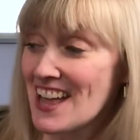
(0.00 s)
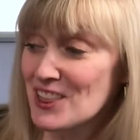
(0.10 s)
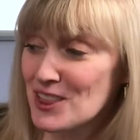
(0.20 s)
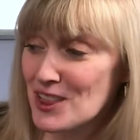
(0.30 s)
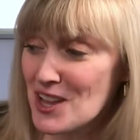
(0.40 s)

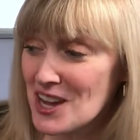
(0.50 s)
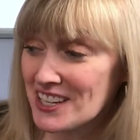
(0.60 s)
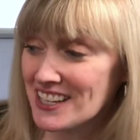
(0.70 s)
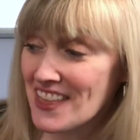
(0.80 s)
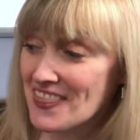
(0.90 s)

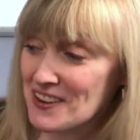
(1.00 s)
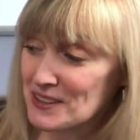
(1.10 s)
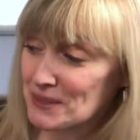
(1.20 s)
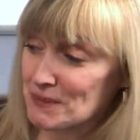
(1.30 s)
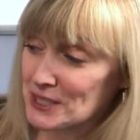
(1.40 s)
Look, there
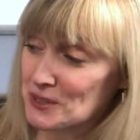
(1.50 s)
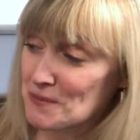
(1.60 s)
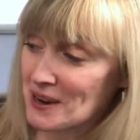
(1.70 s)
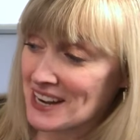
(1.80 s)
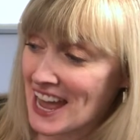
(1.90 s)
is Mister
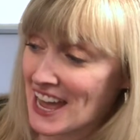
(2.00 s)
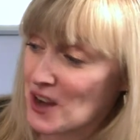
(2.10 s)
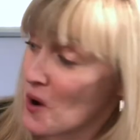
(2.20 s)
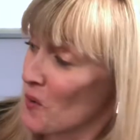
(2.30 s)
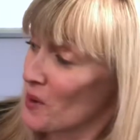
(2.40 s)

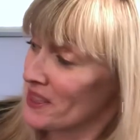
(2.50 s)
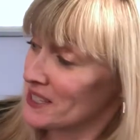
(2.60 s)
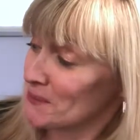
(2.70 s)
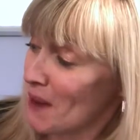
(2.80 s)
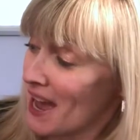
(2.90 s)
Barnett with
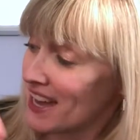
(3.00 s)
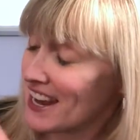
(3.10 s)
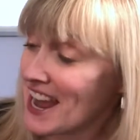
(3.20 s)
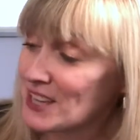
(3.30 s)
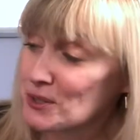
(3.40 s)
his pet
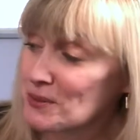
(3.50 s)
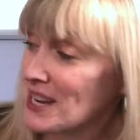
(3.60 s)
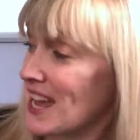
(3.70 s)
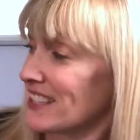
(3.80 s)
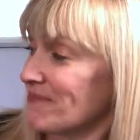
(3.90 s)

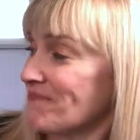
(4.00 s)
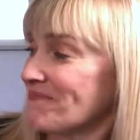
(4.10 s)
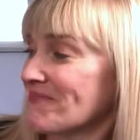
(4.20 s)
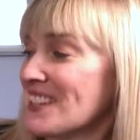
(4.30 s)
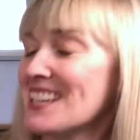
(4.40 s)
Antoinette.
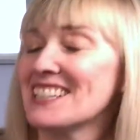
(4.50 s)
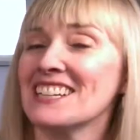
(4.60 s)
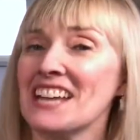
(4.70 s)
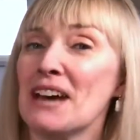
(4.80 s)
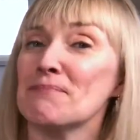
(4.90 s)

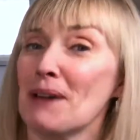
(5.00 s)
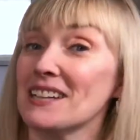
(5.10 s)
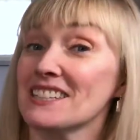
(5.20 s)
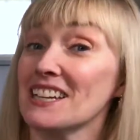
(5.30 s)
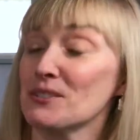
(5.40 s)
Nanette
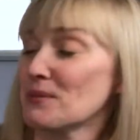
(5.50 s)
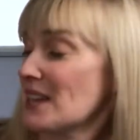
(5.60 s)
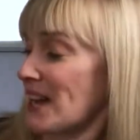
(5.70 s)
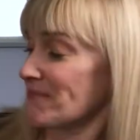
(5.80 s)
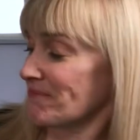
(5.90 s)
pets
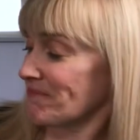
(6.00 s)
Antoinette.